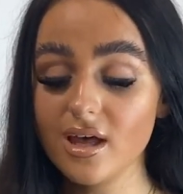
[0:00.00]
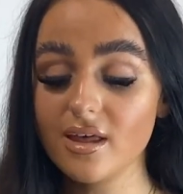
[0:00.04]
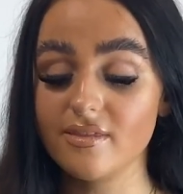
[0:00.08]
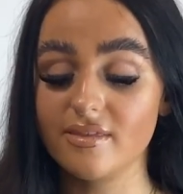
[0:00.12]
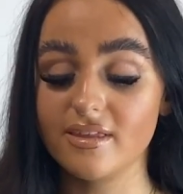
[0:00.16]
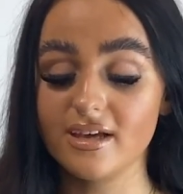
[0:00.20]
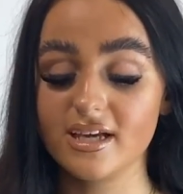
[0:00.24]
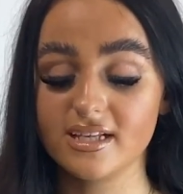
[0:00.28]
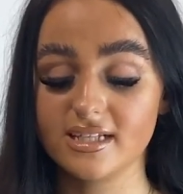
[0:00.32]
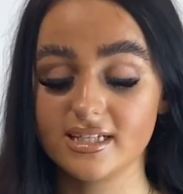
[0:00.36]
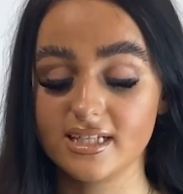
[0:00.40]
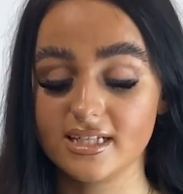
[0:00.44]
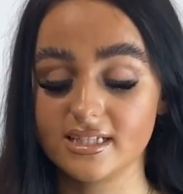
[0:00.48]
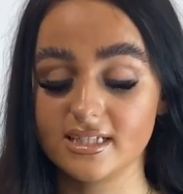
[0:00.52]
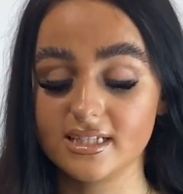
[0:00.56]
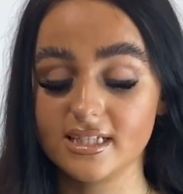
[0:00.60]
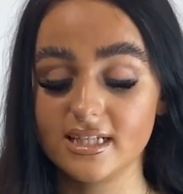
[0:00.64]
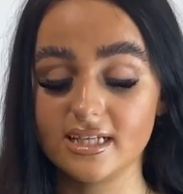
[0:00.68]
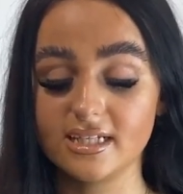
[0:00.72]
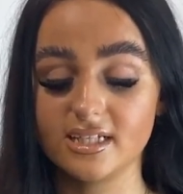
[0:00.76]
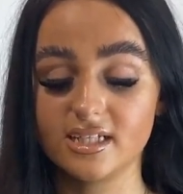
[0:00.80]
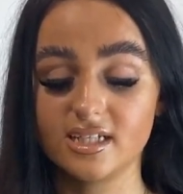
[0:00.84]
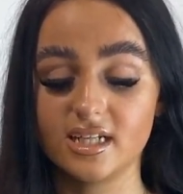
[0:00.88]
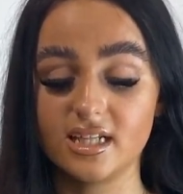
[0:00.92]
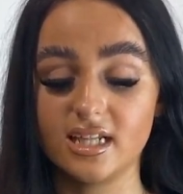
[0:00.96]
this is
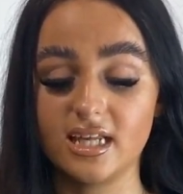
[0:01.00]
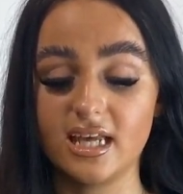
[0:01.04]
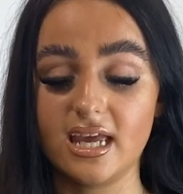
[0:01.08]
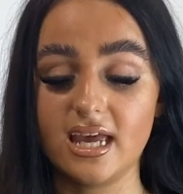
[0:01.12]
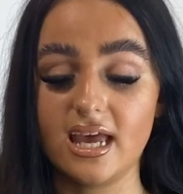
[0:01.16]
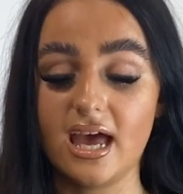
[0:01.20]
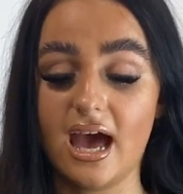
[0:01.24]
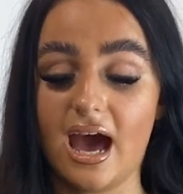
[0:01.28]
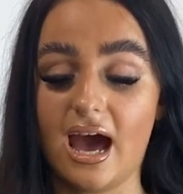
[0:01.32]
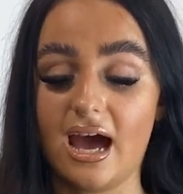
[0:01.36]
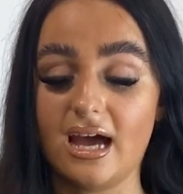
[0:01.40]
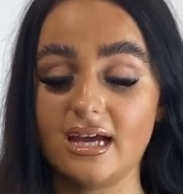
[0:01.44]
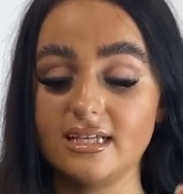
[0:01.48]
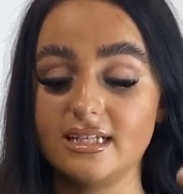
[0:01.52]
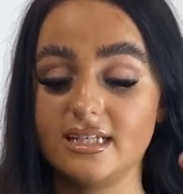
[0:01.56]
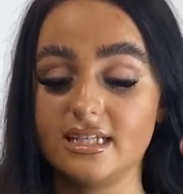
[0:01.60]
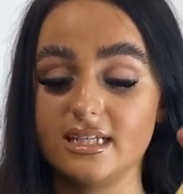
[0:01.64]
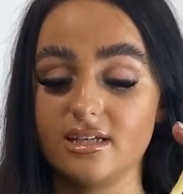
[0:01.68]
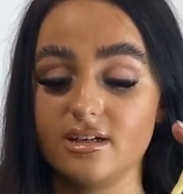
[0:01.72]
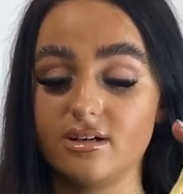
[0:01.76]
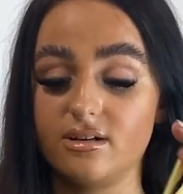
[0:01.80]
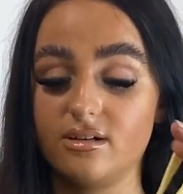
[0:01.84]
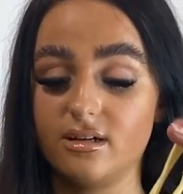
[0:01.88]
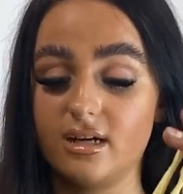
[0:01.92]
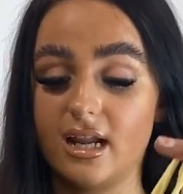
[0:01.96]
literally
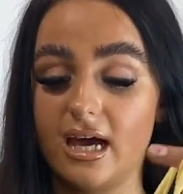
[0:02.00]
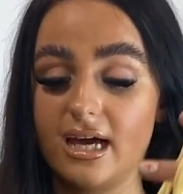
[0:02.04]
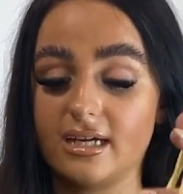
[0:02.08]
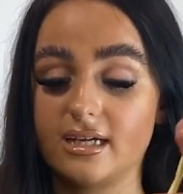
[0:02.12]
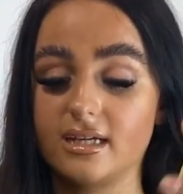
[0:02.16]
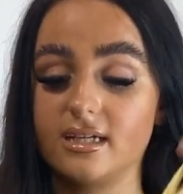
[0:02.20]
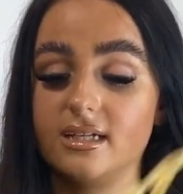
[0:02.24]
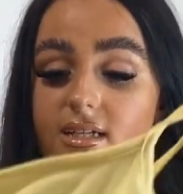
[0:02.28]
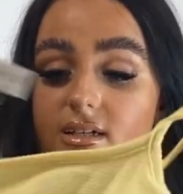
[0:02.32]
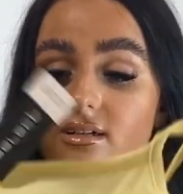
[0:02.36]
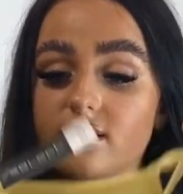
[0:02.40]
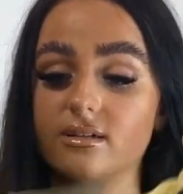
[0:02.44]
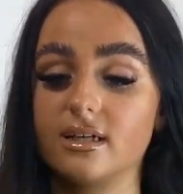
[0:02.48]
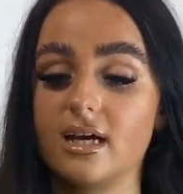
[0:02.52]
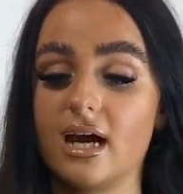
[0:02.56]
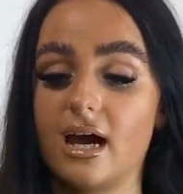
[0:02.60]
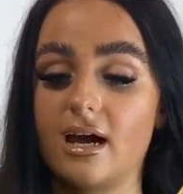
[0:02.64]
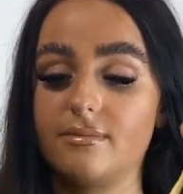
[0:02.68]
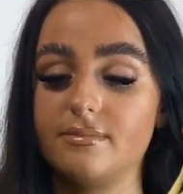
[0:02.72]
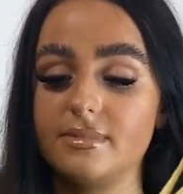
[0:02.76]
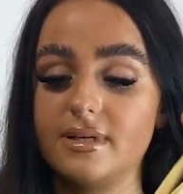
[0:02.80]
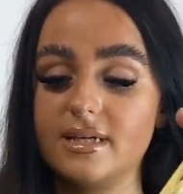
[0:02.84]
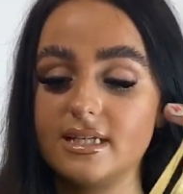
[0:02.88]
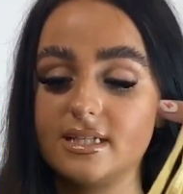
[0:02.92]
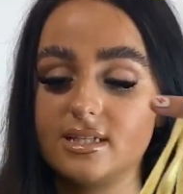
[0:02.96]
ideal like a little
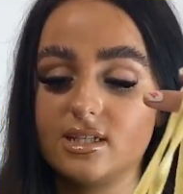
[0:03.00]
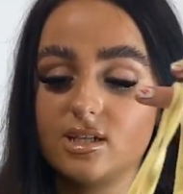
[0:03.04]
cami